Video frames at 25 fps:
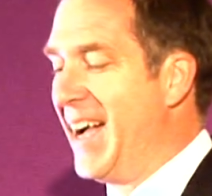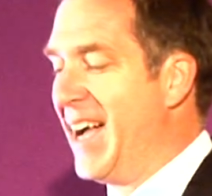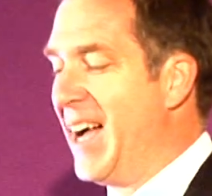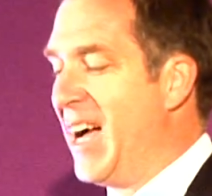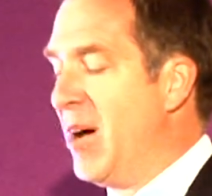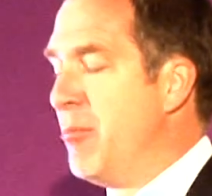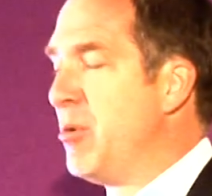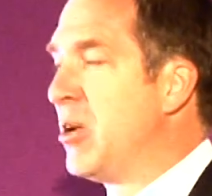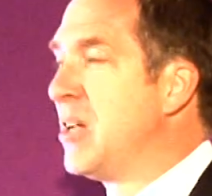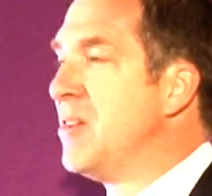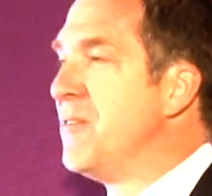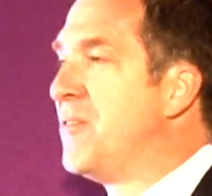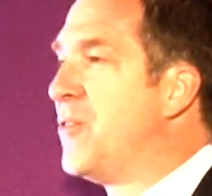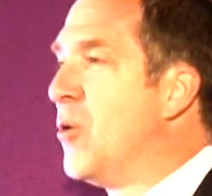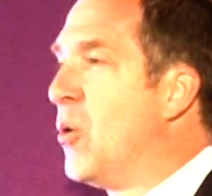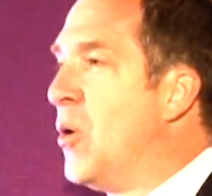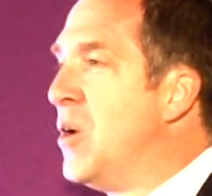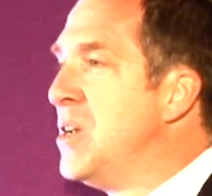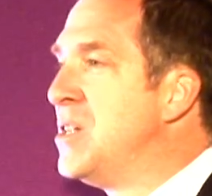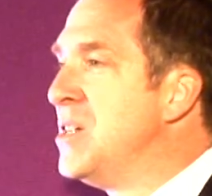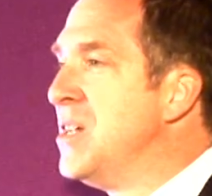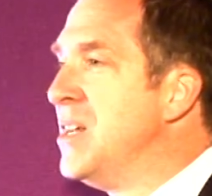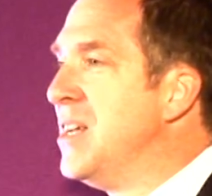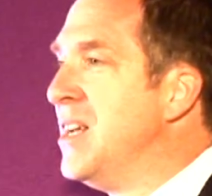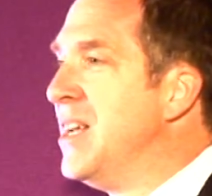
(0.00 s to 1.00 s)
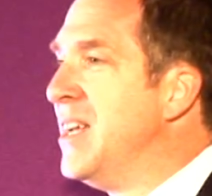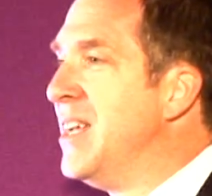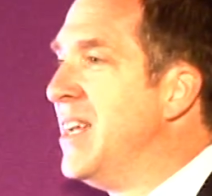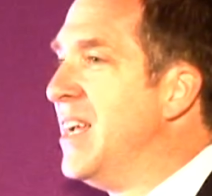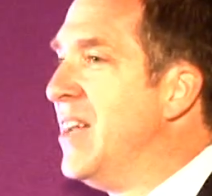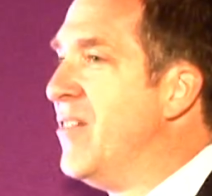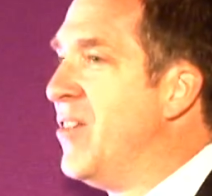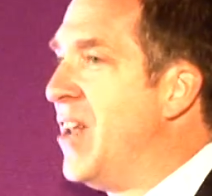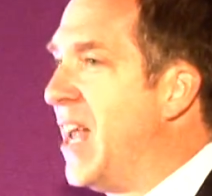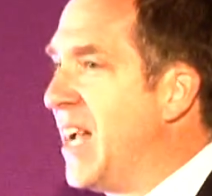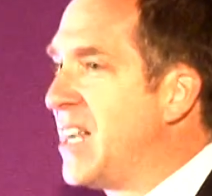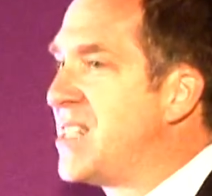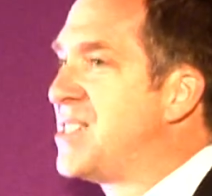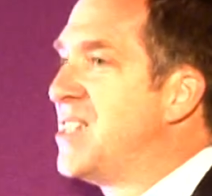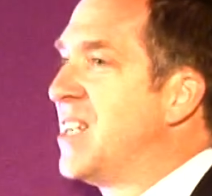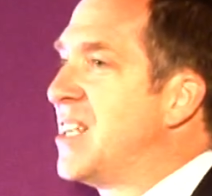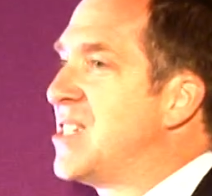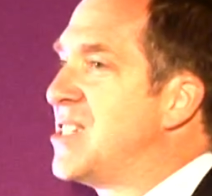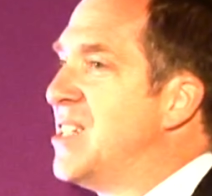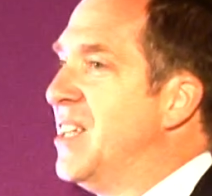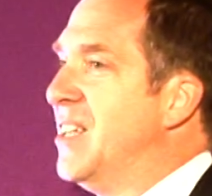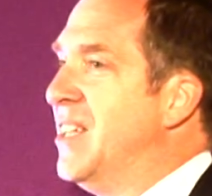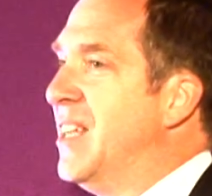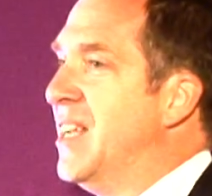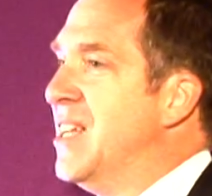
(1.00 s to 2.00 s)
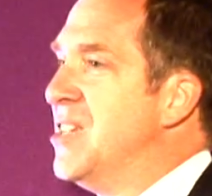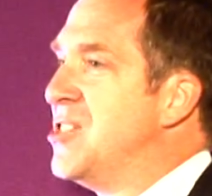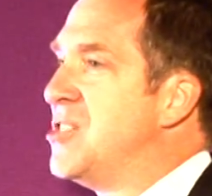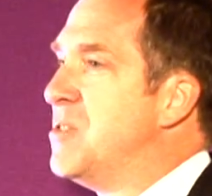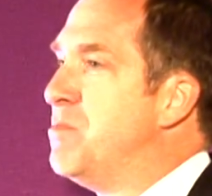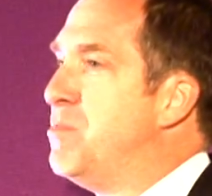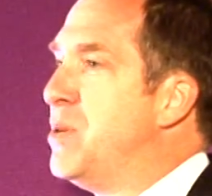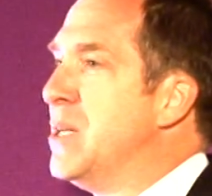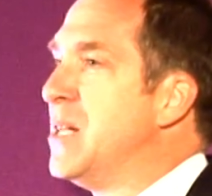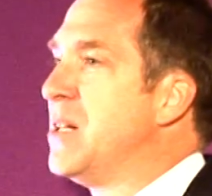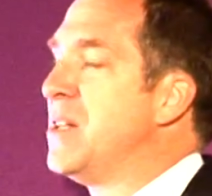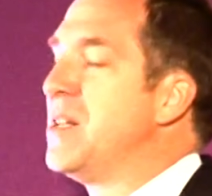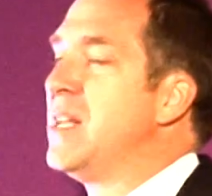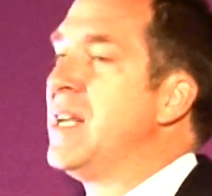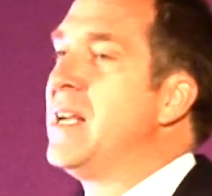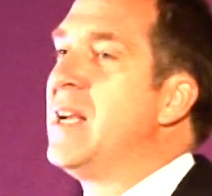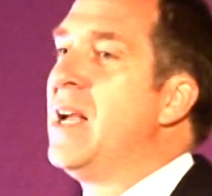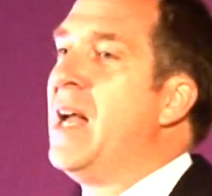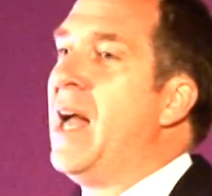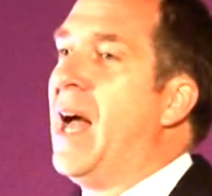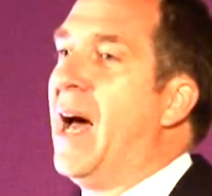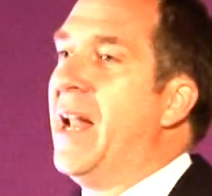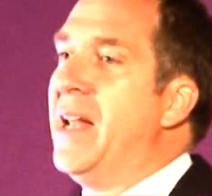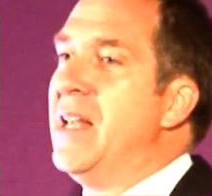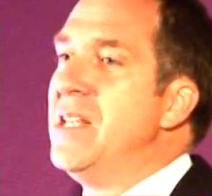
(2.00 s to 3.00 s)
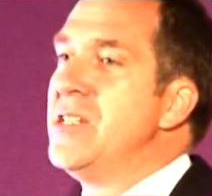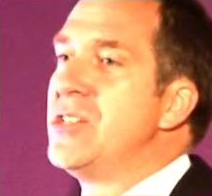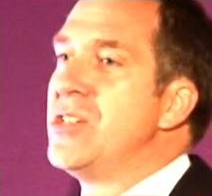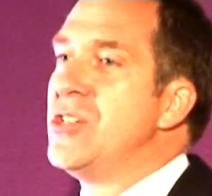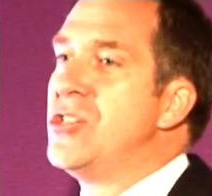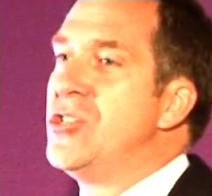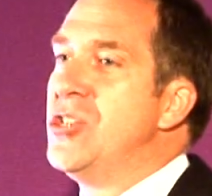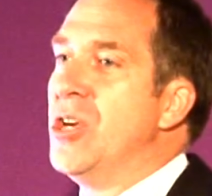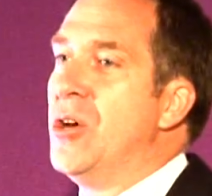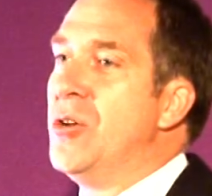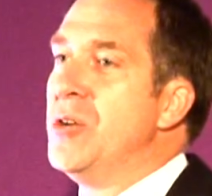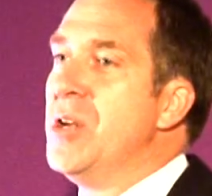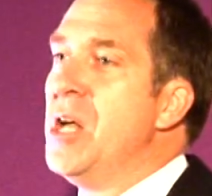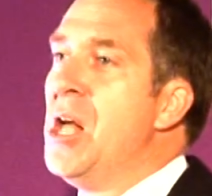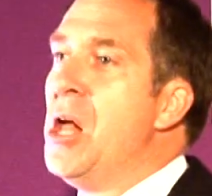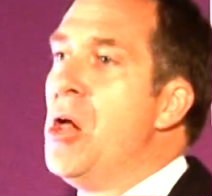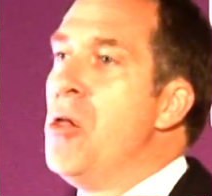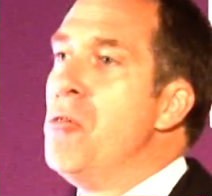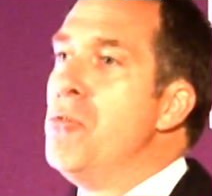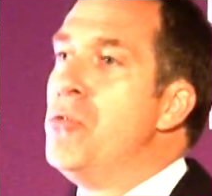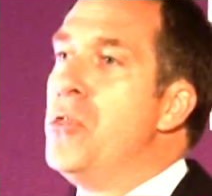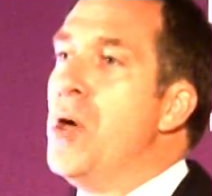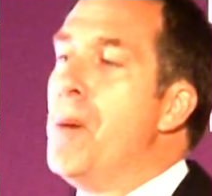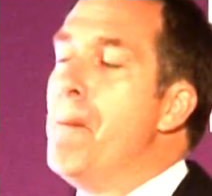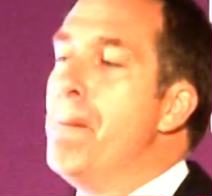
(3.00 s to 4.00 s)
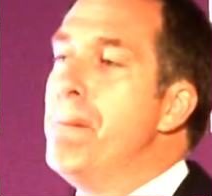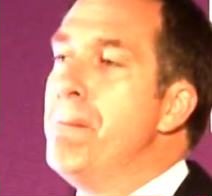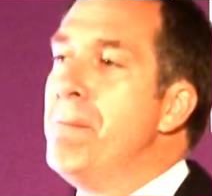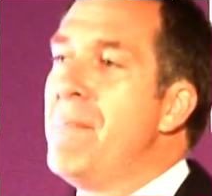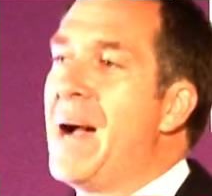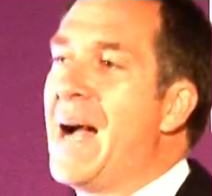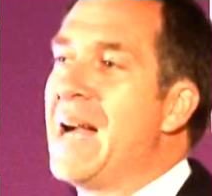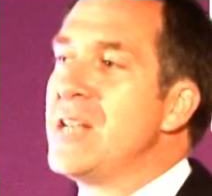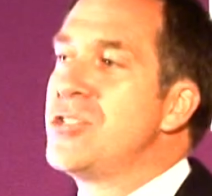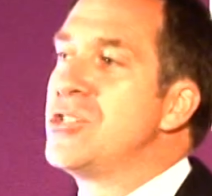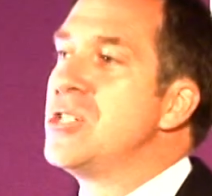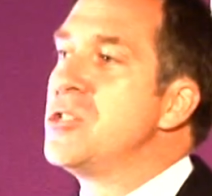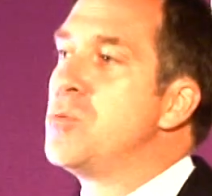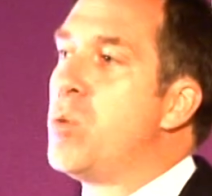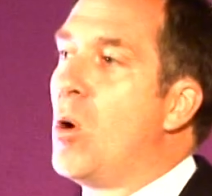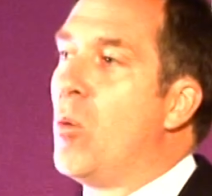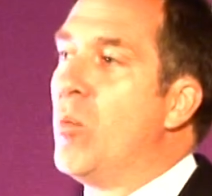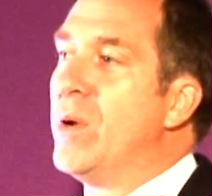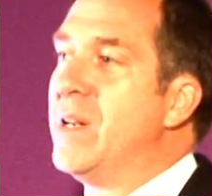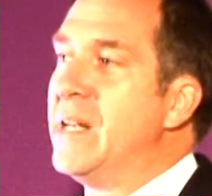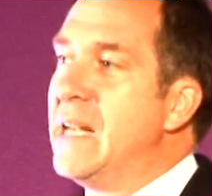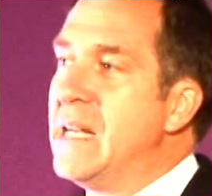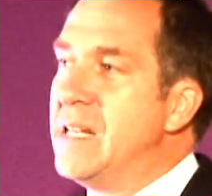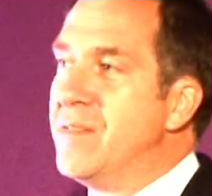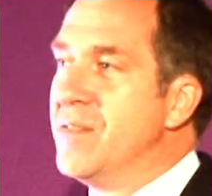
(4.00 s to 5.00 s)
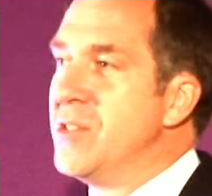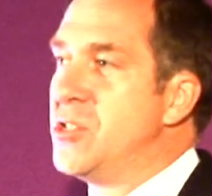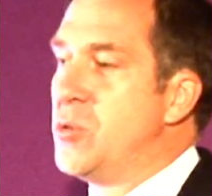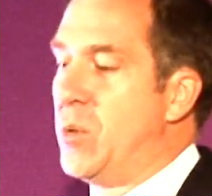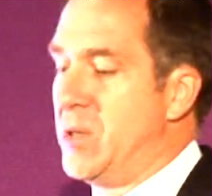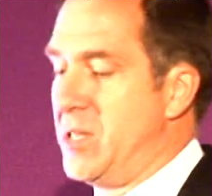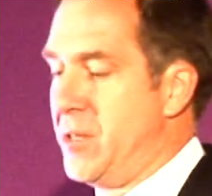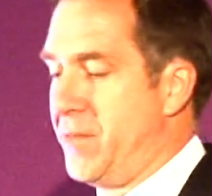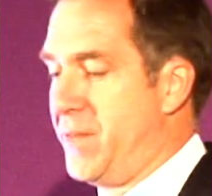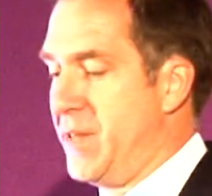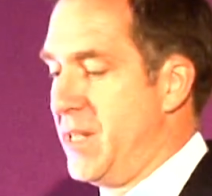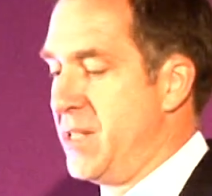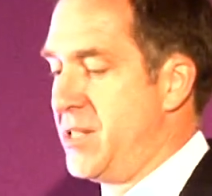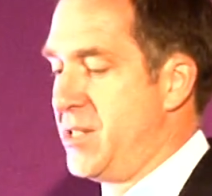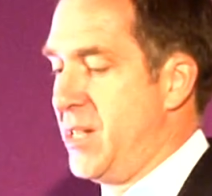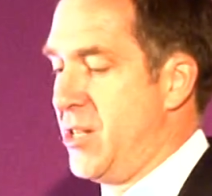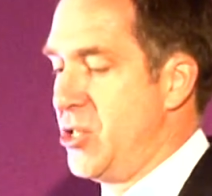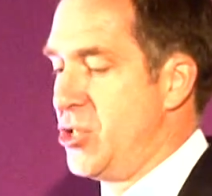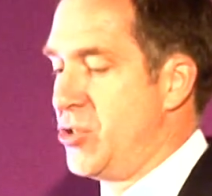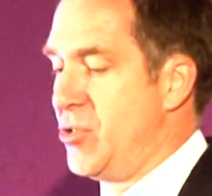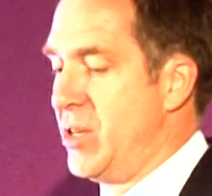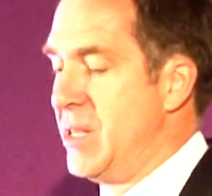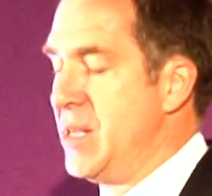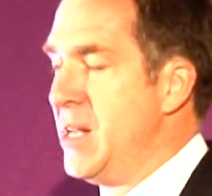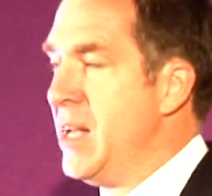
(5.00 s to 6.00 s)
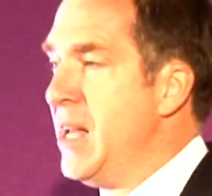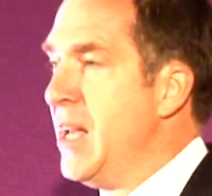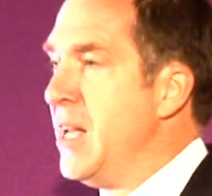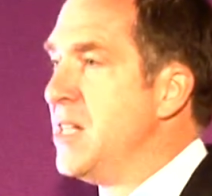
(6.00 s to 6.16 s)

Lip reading: I'm looking forward, in the next 16 years, to building an institute that matches what we need in the 21st century.